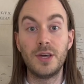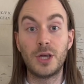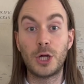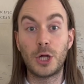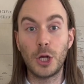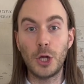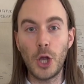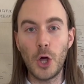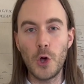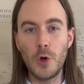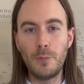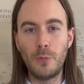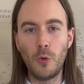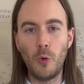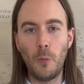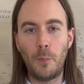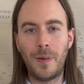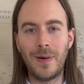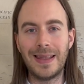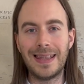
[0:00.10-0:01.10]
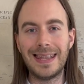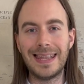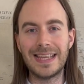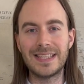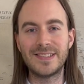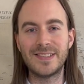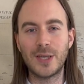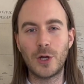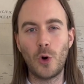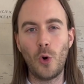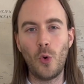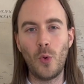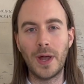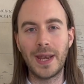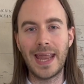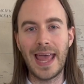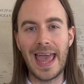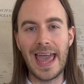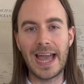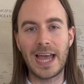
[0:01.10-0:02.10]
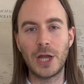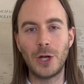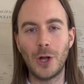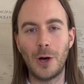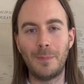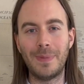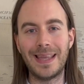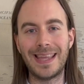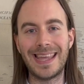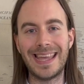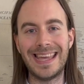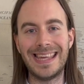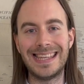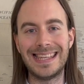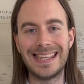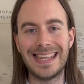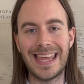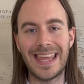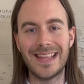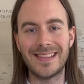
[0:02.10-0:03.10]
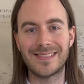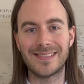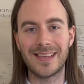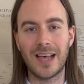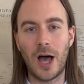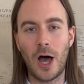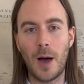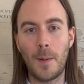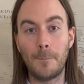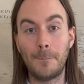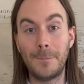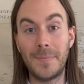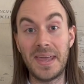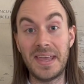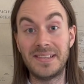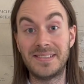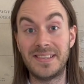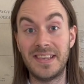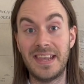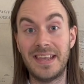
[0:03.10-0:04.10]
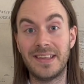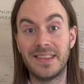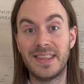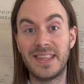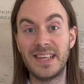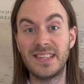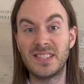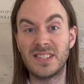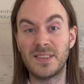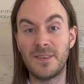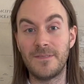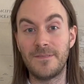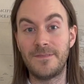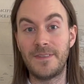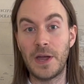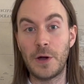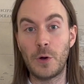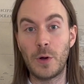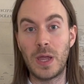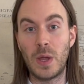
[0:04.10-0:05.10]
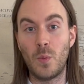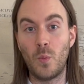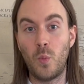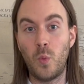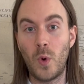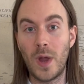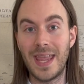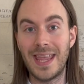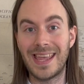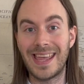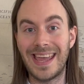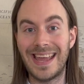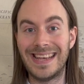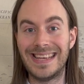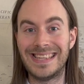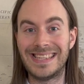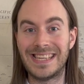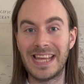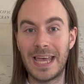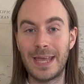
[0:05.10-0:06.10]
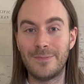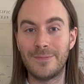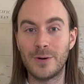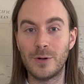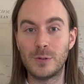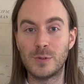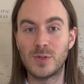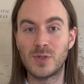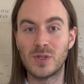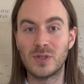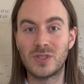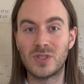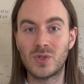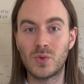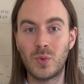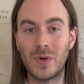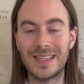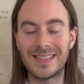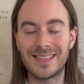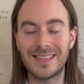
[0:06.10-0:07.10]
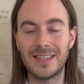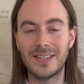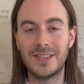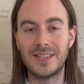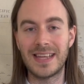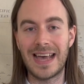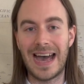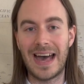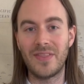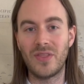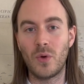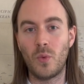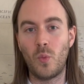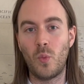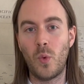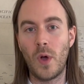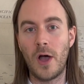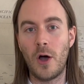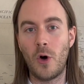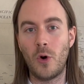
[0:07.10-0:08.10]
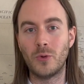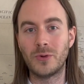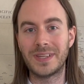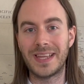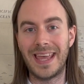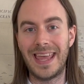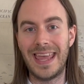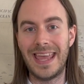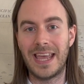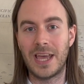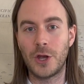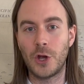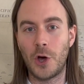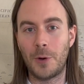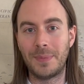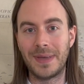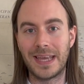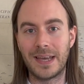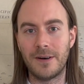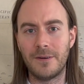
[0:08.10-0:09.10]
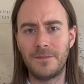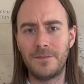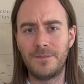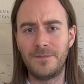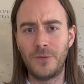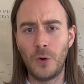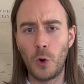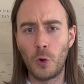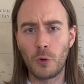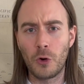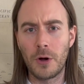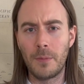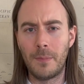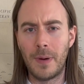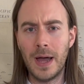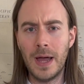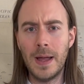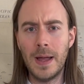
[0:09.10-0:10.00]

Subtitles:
global political and economic elites are meeting this very week in Davos, Switzerland at the World Economic Forum.